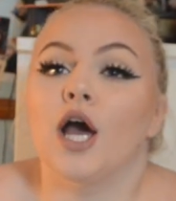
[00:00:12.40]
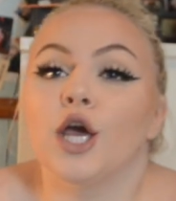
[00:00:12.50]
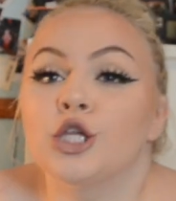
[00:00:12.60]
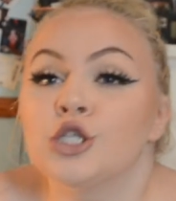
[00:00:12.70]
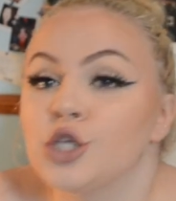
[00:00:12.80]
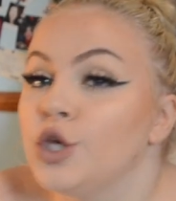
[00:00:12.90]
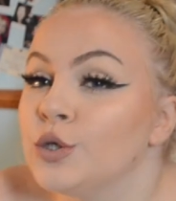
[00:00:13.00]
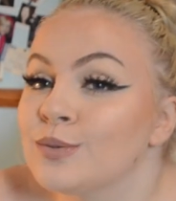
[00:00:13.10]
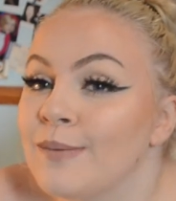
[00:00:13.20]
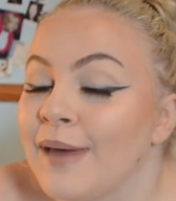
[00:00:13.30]

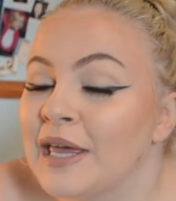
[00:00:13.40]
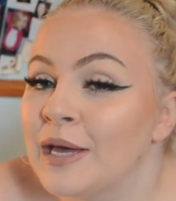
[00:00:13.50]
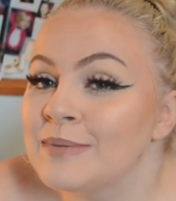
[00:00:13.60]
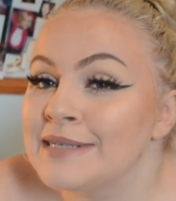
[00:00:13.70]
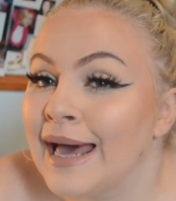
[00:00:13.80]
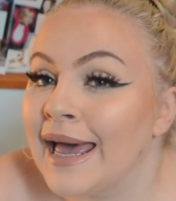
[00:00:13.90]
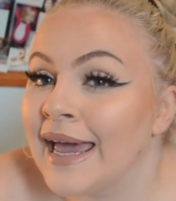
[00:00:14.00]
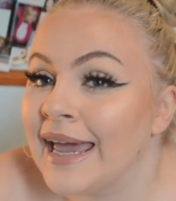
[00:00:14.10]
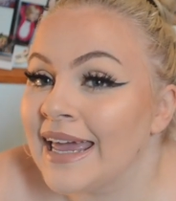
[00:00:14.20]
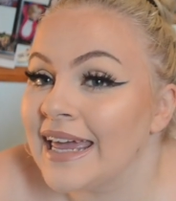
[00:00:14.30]
Excuse my makeup
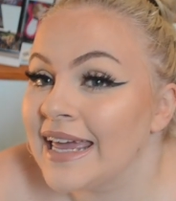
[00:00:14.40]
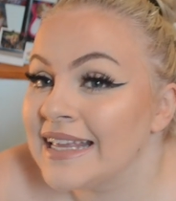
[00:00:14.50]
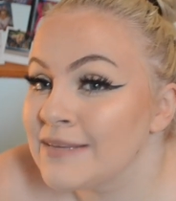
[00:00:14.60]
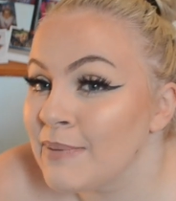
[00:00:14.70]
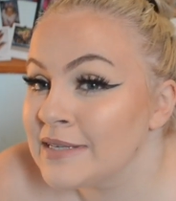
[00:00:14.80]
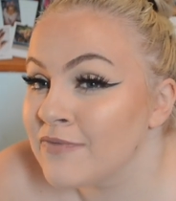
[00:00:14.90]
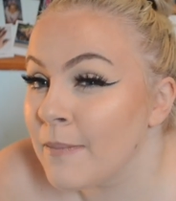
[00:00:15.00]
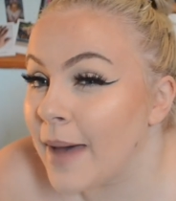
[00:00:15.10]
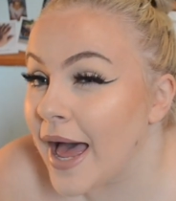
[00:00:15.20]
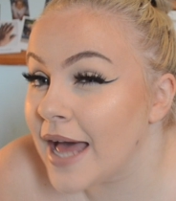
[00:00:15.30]
today. It's a bit of a
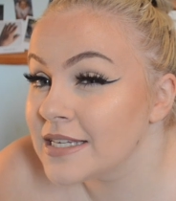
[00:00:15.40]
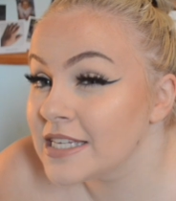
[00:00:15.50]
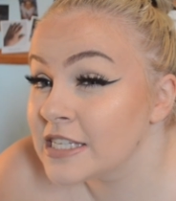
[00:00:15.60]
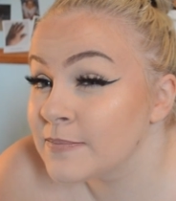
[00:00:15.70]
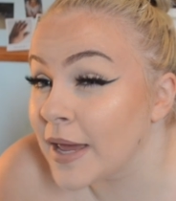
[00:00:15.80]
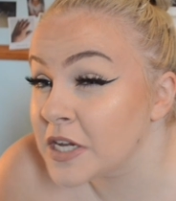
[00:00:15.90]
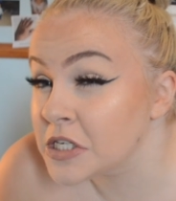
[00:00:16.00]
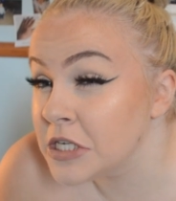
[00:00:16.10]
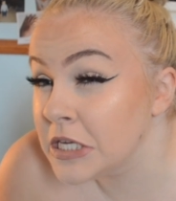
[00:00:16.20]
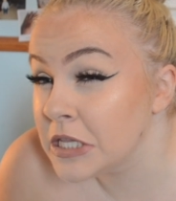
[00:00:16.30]
mess,
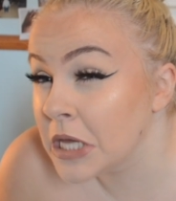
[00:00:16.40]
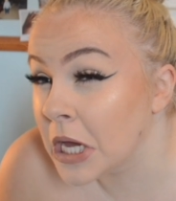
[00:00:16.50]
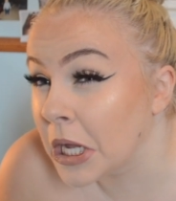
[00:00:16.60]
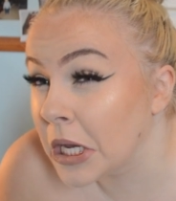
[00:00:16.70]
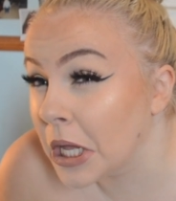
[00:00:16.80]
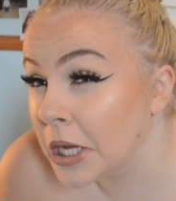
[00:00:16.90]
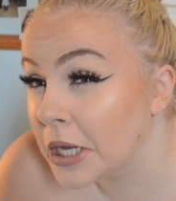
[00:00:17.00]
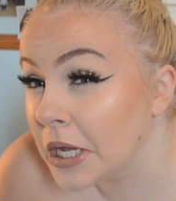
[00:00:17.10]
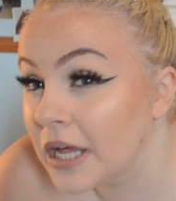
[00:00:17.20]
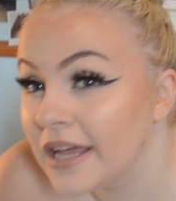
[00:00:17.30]
especially the
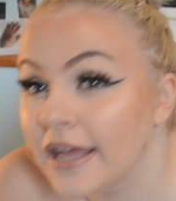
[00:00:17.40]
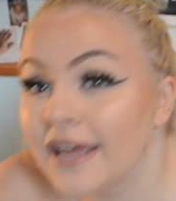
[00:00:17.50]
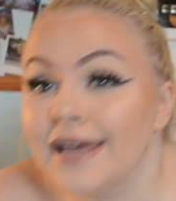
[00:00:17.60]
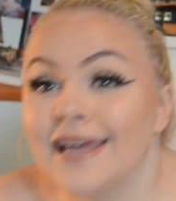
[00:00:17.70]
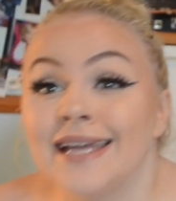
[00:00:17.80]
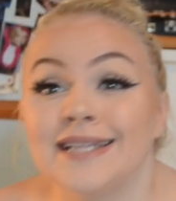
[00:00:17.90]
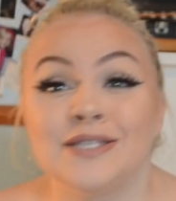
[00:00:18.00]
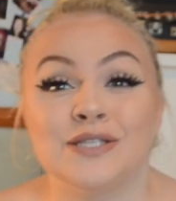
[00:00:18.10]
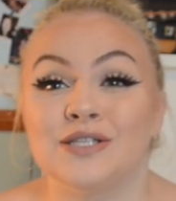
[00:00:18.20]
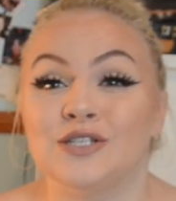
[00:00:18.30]
eyeliner. It's
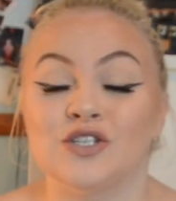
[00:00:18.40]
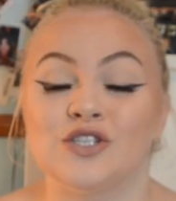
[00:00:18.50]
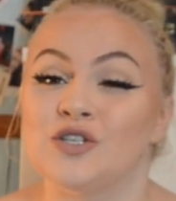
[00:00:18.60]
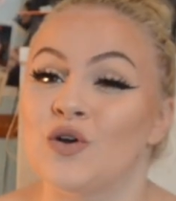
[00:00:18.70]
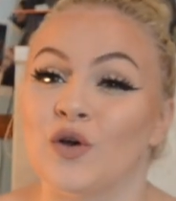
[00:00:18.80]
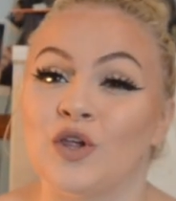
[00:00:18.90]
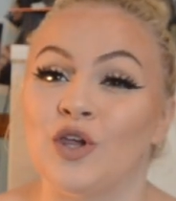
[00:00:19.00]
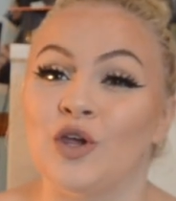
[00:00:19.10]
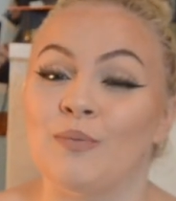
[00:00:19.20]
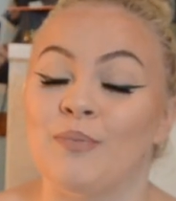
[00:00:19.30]
just not
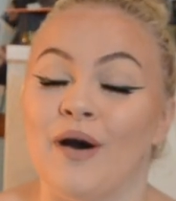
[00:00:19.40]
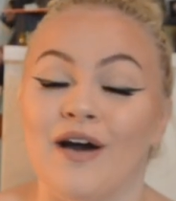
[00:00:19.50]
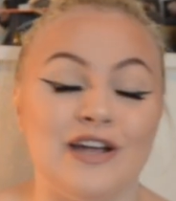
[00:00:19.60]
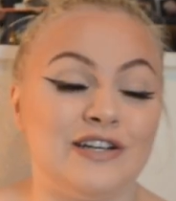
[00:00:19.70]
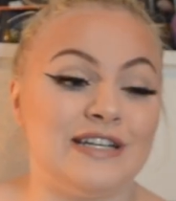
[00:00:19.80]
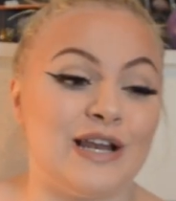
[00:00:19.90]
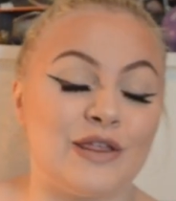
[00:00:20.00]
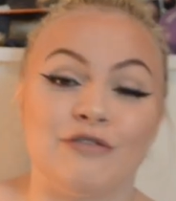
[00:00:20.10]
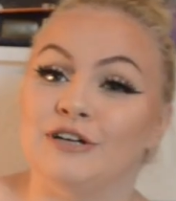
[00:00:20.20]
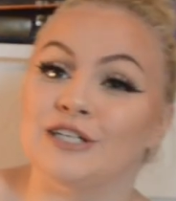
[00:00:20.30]
cute, but I did it
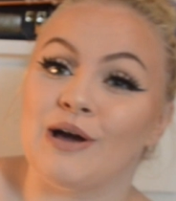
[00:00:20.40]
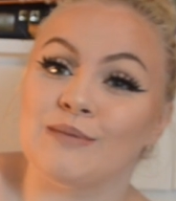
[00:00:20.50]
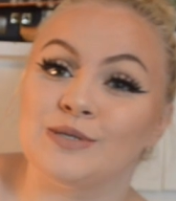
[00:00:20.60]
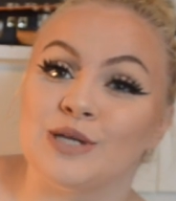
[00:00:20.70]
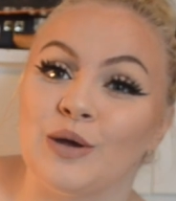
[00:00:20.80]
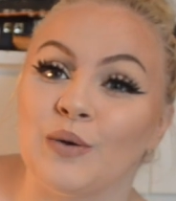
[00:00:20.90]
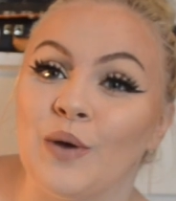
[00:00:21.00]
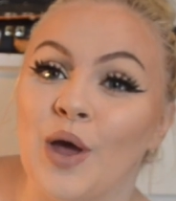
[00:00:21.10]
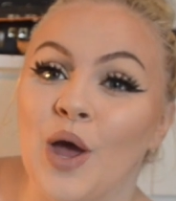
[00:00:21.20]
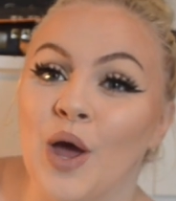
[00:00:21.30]
like 3 times, so
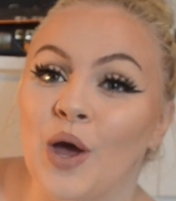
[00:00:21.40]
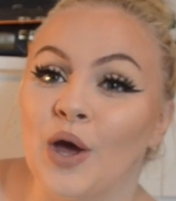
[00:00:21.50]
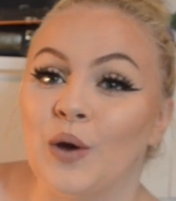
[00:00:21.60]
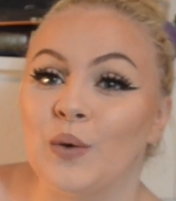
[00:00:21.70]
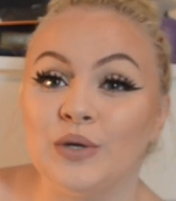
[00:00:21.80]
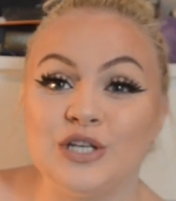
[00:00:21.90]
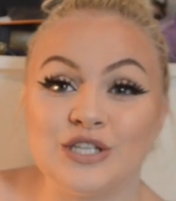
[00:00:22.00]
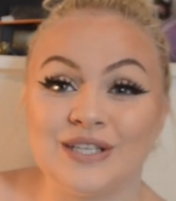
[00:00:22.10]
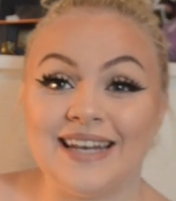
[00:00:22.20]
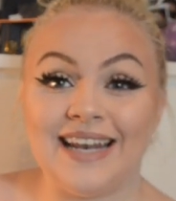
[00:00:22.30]
we're
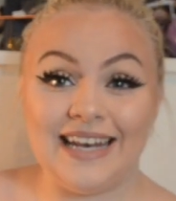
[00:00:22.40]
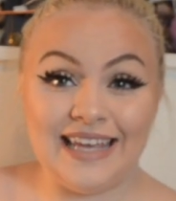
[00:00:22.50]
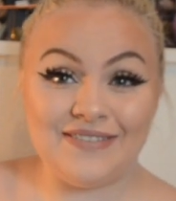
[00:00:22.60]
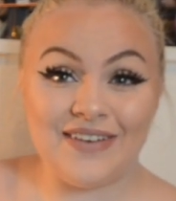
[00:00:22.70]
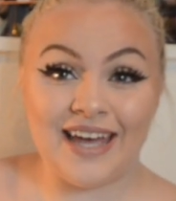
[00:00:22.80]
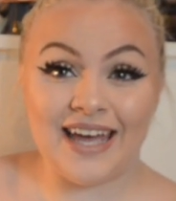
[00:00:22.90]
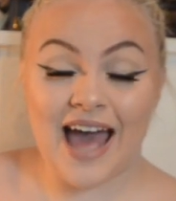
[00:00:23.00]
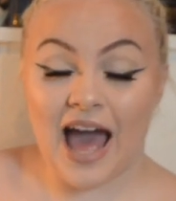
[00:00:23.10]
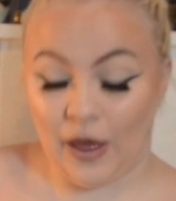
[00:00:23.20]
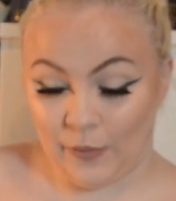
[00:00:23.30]
just gonna leave it
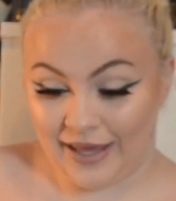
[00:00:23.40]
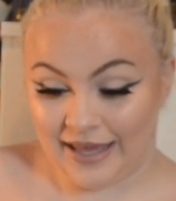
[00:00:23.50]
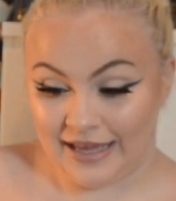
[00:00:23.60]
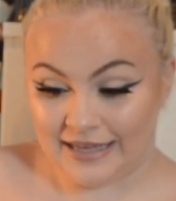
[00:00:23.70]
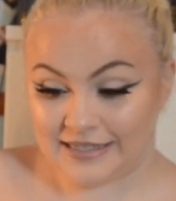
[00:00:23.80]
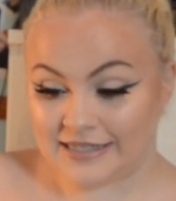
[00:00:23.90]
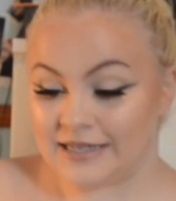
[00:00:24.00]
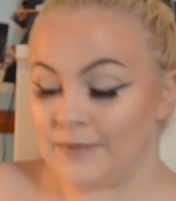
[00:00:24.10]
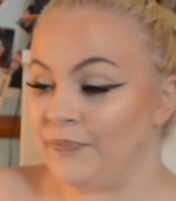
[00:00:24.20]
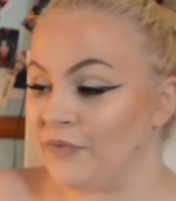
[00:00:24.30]
how it is.
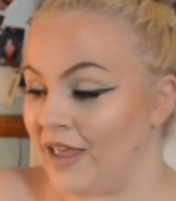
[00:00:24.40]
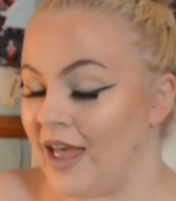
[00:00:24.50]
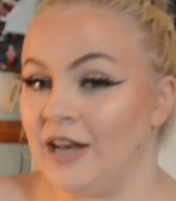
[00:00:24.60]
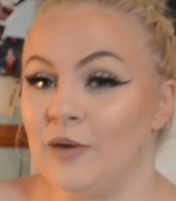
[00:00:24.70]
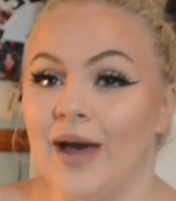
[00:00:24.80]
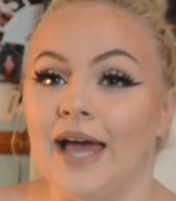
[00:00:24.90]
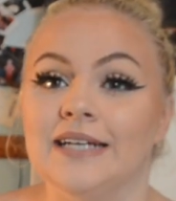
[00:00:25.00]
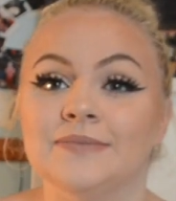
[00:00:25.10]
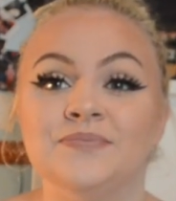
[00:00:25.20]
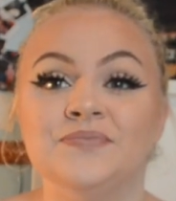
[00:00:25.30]
Anyway,